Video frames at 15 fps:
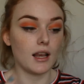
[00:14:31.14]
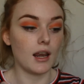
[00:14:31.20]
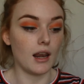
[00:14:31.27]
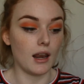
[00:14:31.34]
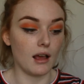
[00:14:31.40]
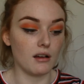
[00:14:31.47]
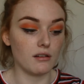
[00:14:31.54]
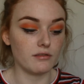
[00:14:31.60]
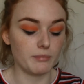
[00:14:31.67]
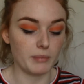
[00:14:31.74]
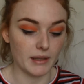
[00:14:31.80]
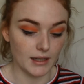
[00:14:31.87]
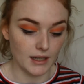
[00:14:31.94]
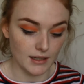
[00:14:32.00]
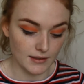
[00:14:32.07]
love
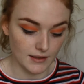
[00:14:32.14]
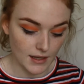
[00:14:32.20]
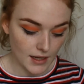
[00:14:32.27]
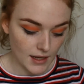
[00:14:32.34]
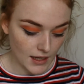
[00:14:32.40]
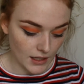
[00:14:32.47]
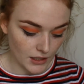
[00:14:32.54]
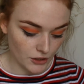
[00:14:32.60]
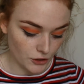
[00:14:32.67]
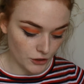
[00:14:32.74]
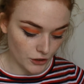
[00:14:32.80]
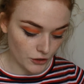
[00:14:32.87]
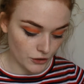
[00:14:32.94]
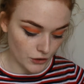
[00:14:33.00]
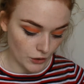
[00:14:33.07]
because it's
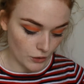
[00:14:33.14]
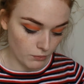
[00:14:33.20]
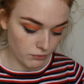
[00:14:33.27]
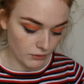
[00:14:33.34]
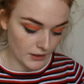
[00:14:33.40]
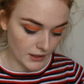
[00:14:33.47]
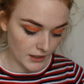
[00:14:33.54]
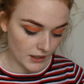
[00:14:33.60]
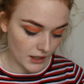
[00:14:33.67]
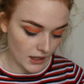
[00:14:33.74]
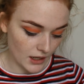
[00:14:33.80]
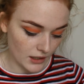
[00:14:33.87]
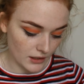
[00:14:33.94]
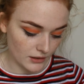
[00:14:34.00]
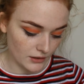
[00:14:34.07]
just so pretty,
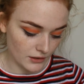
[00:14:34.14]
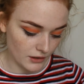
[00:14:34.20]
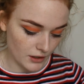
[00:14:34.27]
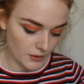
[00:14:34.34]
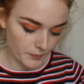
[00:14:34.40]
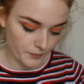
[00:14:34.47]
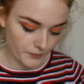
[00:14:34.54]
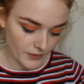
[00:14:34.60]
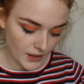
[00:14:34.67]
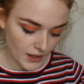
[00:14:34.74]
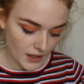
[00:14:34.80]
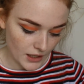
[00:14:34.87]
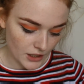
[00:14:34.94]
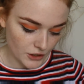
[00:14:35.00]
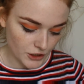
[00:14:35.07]
and
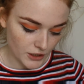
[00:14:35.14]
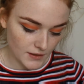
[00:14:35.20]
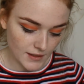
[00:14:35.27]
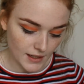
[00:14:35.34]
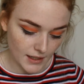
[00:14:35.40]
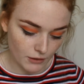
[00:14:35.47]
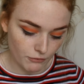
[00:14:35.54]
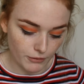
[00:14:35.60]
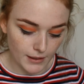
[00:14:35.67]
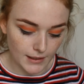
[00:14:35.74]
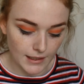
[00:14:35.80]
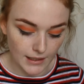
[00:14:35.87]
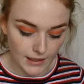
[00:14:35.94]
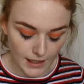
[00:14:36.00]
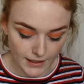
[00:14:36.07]
it's just like a
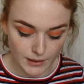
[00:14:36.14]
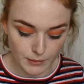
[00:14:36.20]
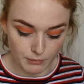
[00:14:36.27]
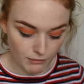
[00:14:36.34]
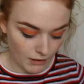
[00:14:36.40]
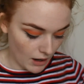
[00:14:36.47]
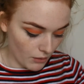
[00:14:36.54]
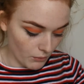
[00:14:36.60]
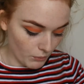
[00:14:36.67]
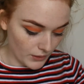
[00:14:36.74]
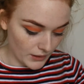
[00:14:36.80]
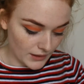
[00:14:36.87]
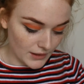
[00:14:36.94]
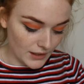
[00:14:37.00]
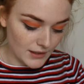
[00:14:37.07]
really light brown
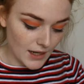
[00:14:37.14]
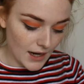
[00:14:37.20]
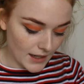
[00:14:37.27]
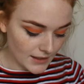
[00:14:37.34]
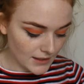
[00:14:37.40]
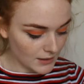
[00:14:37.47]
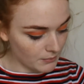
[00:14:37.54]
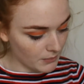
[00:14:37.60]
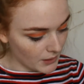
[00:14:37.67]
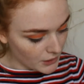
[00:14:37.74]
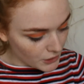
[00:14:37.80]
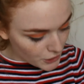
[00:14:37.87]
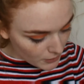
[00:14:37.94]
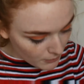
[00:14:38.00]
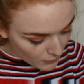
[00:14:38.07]
with the tiniest bit
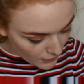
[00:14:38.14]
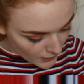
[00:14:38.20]
of shimmer